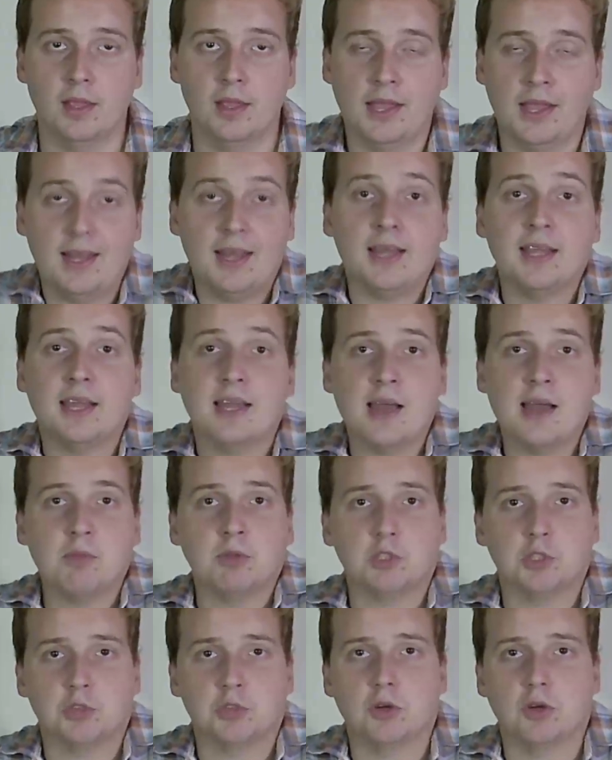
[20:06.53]
And I am
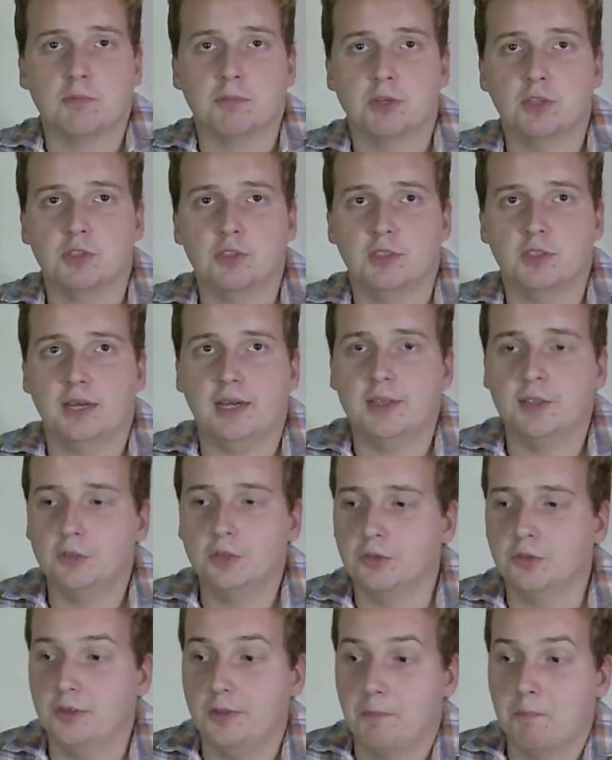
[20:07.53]
a strong person. I
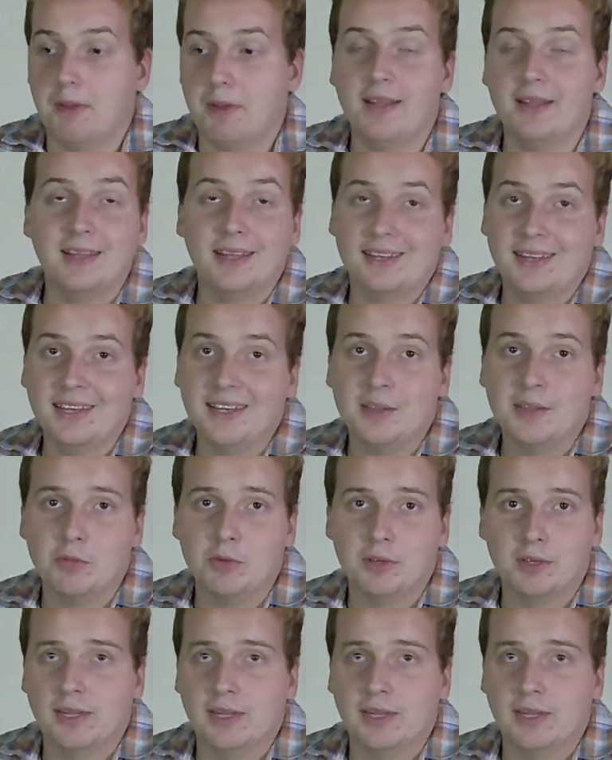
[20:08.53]
don't depend on anyone.